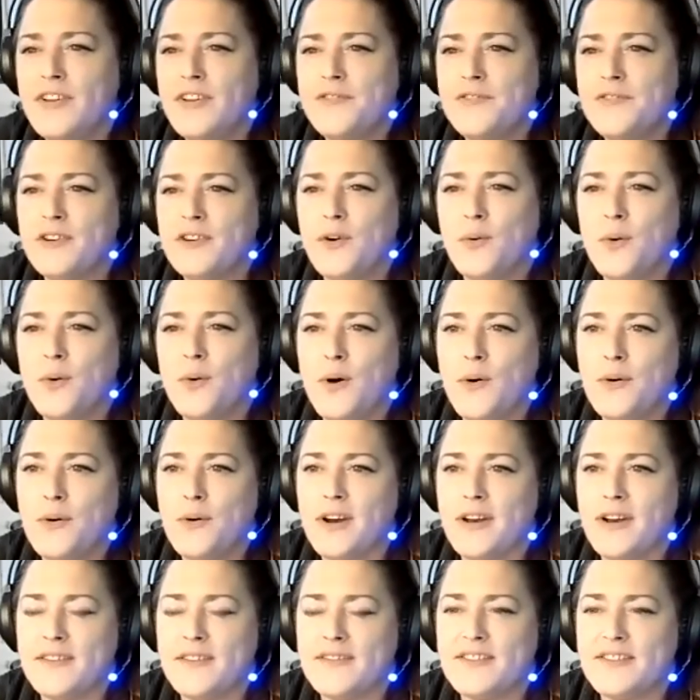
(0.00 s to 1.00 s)
There's a
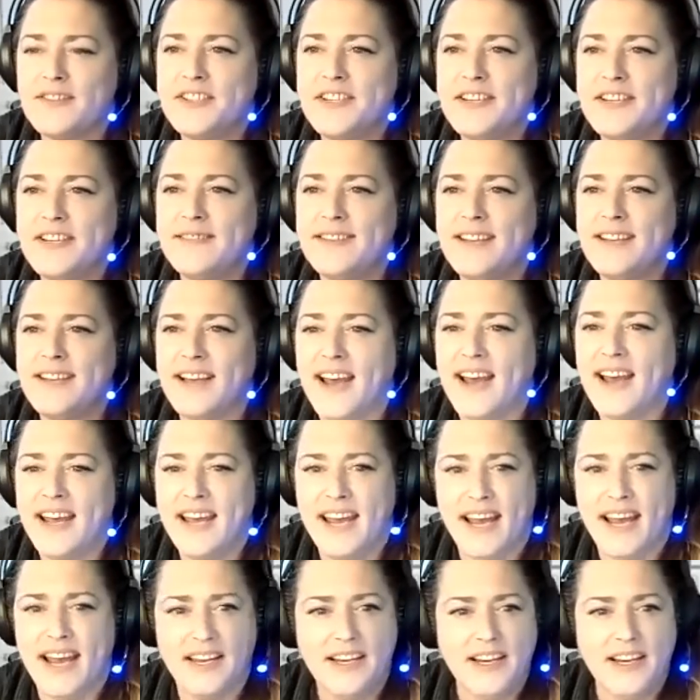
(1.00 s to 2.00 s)
quote, a statistic I
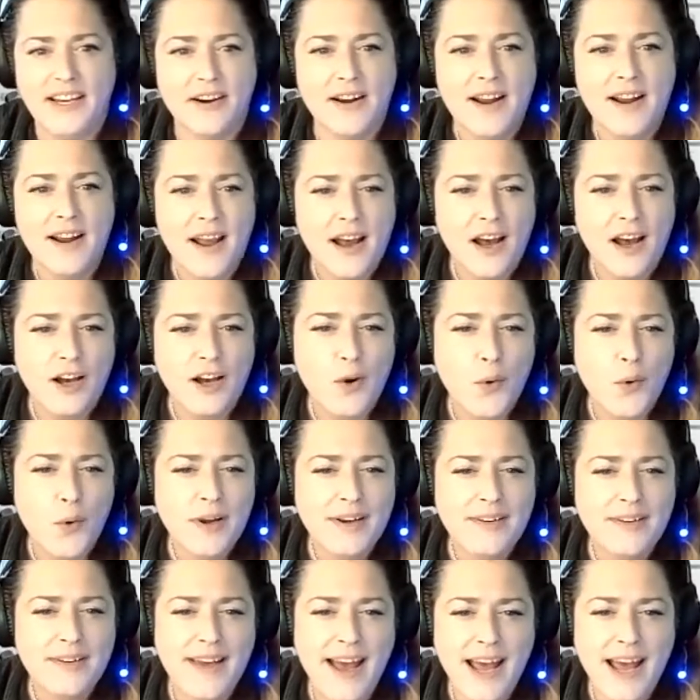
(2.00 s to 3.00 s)
had here.
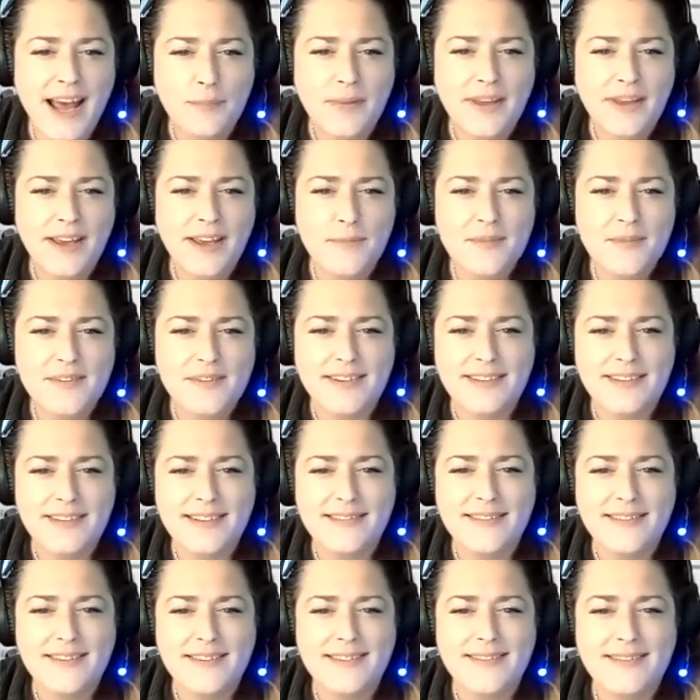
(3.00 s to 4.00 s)
According to IBM
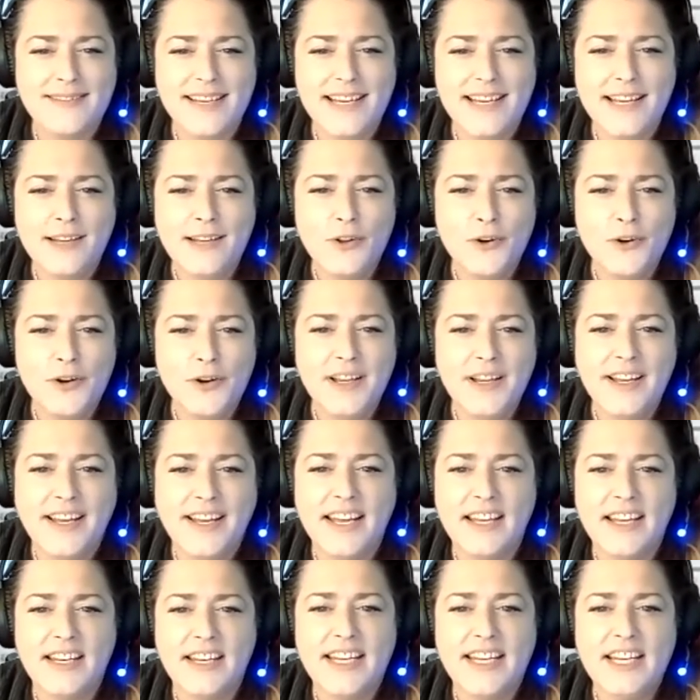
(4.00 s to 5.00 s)
statistics, e-learning
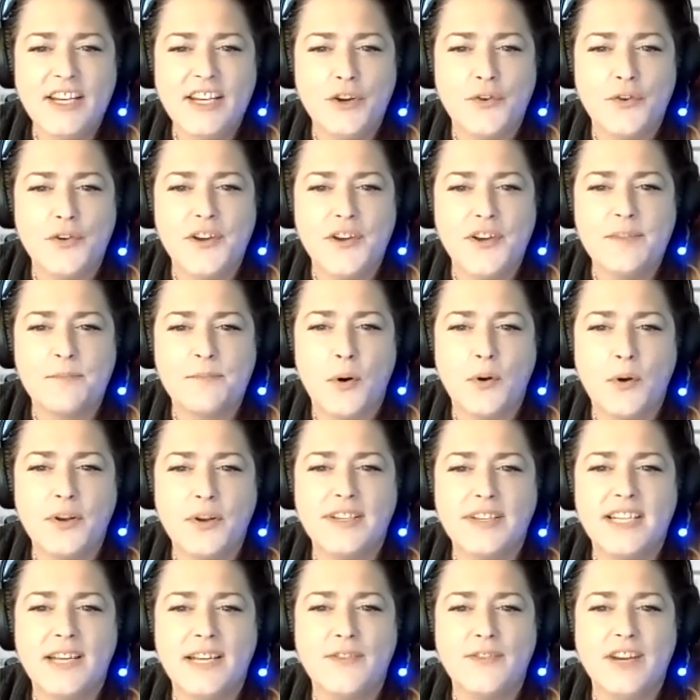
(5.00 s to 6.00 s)
can increase
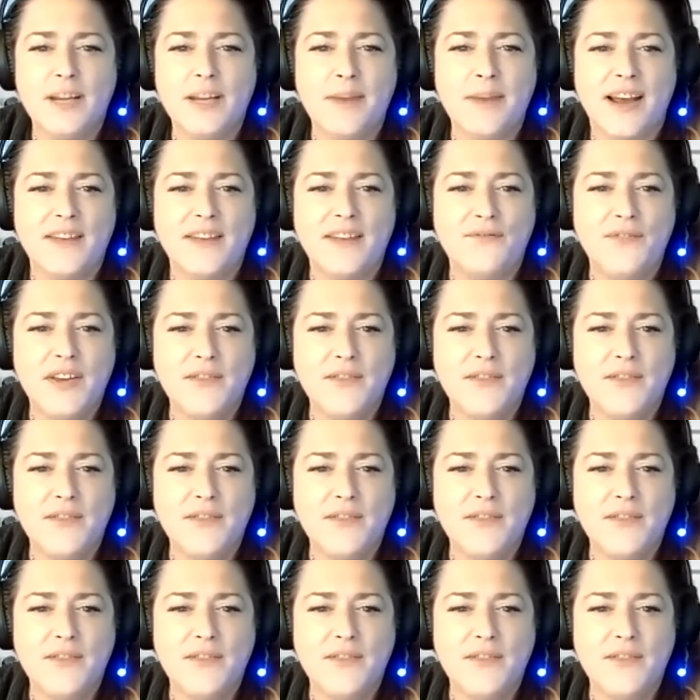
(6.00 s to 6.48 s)
productivity by